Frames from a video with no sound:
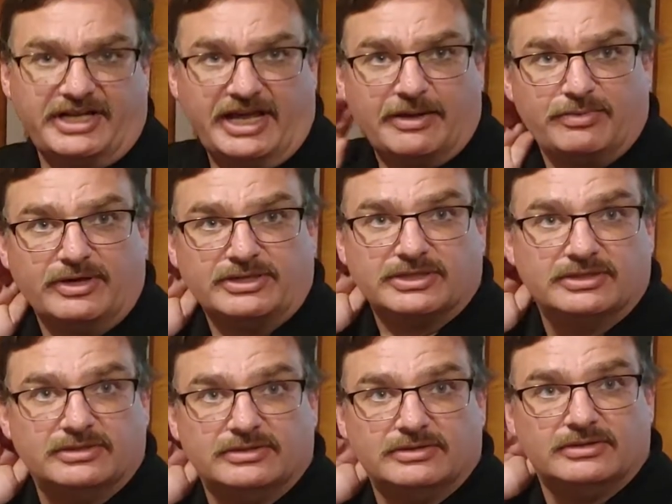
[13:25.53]
What do you
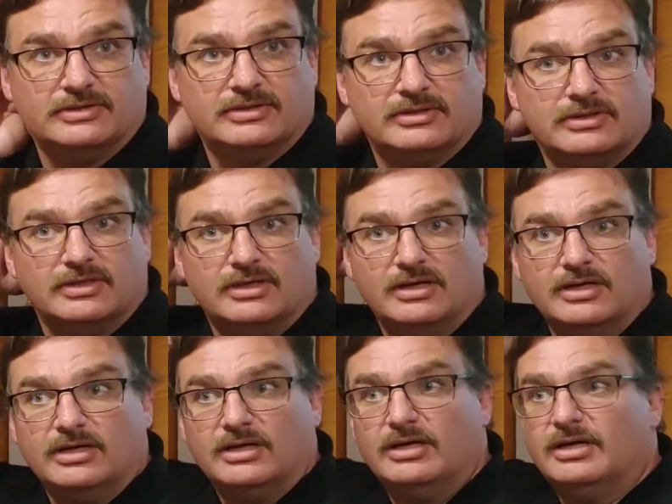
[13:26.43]
want at the end? How
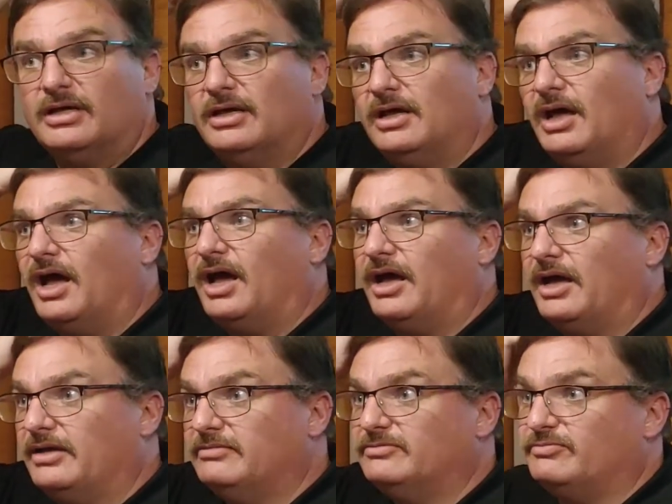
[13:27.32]
many do you want?
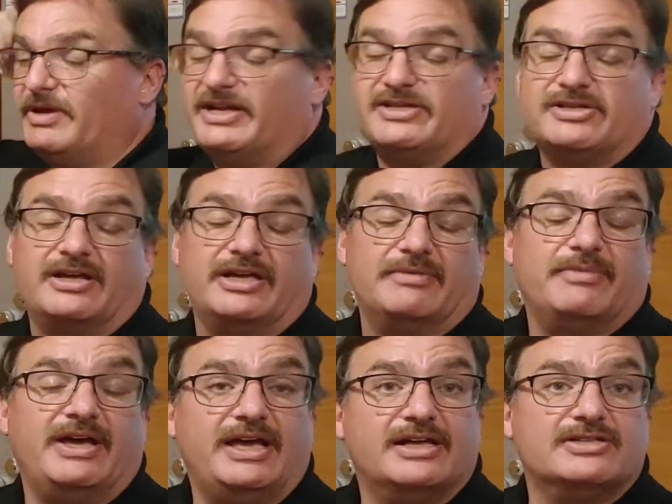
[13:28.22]
As many as I can get
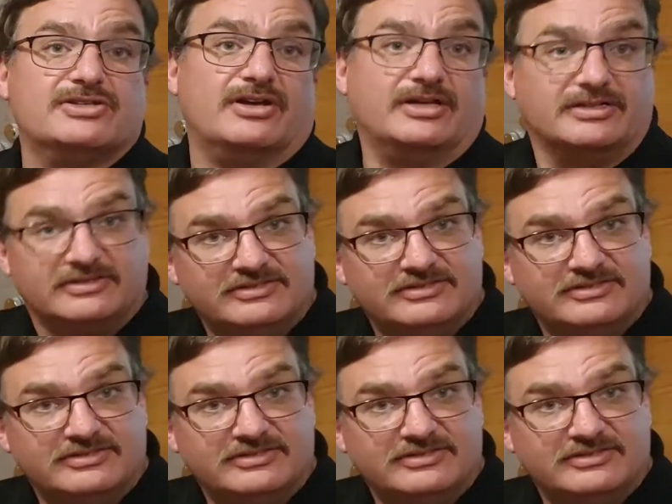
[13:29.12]
my hands on.